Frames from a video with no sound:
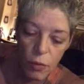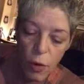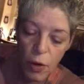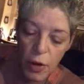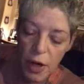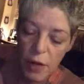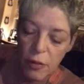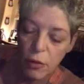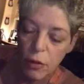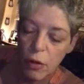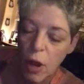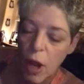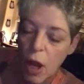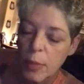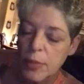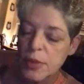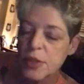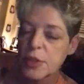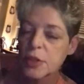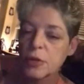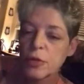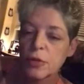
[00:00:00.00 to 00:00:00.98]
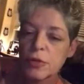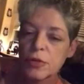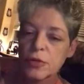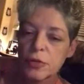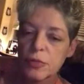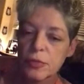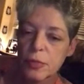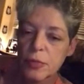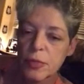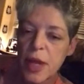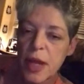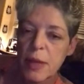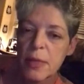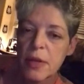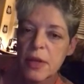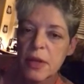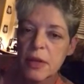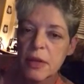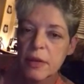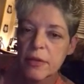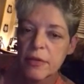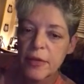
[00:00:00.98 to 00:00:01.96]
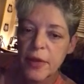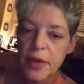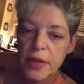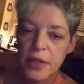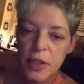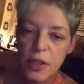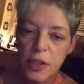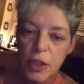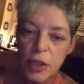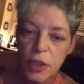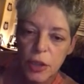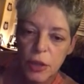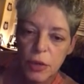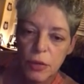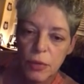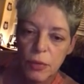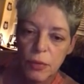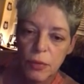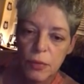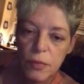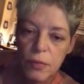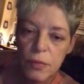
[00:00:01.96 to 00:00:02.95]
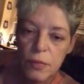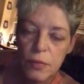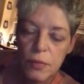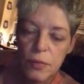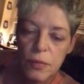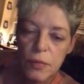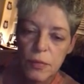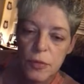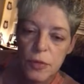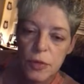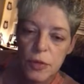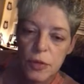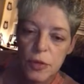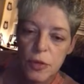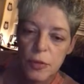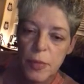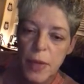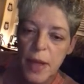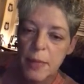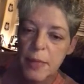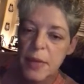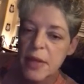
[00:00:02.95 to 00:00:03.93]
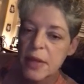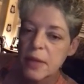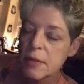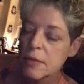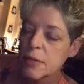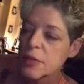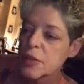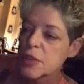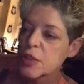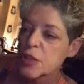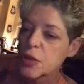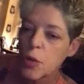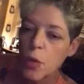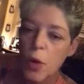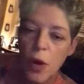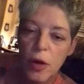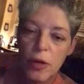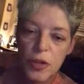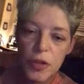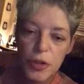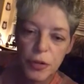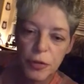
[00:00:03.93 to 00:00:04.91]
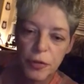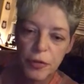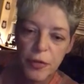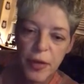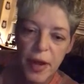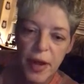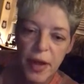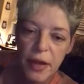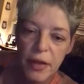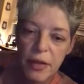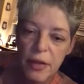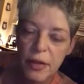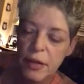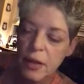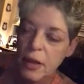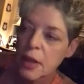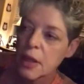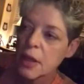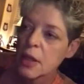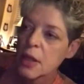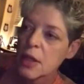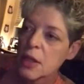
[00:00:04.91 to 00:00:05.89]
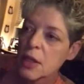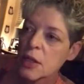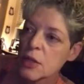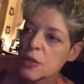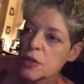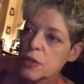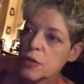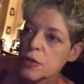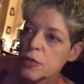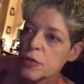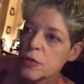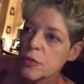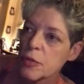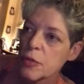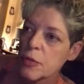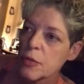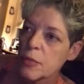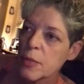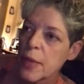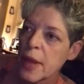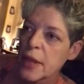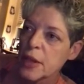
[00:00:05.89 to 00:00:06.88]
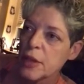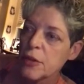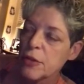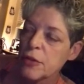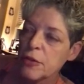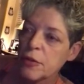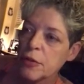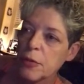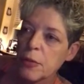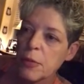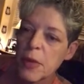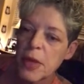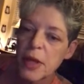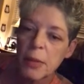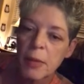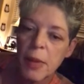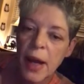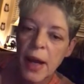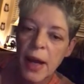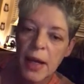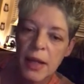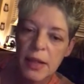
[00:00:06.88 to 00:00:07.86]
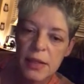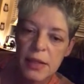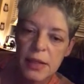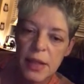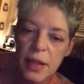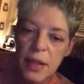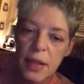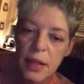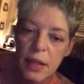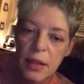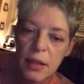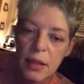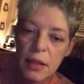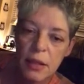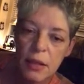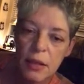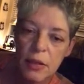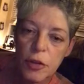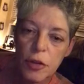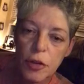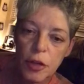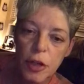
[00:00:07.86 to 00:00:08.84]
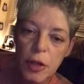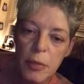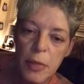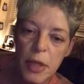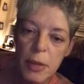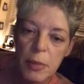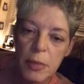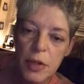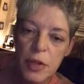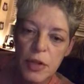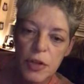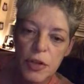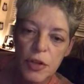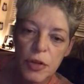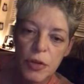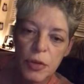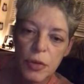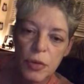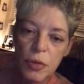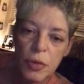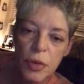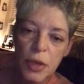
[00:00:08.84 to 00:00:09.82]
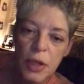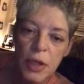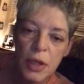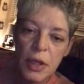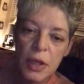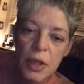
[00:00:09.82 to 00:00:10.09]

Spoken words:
whatever obstacles may be affecting you to maybe squelch your faith, to make you feel minimized in your commitment to